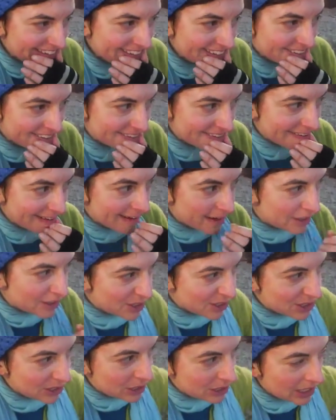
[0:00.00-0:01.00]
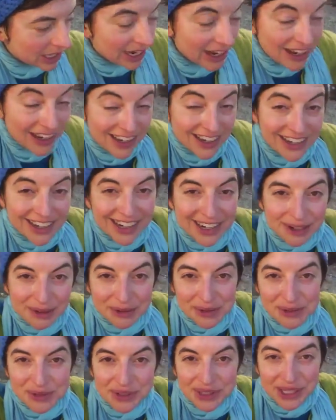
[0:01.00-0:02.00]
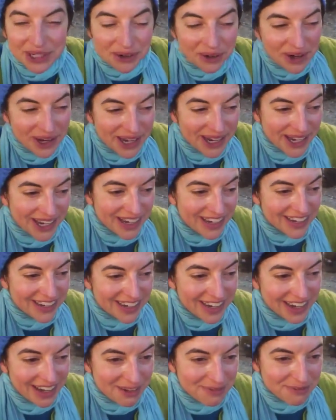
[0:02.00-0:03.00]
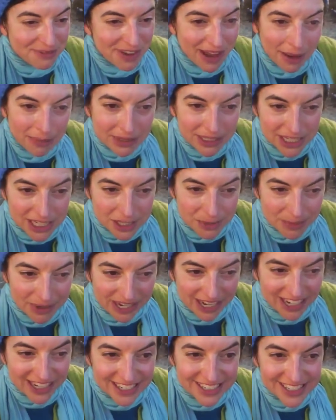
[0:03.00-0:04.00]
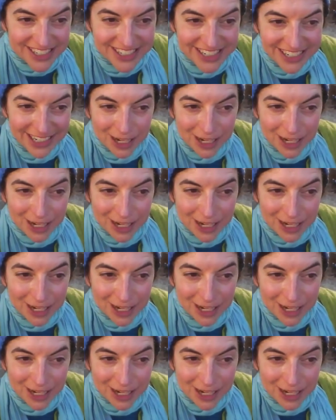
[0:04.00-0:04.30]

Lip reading: So it was really quite fabulous because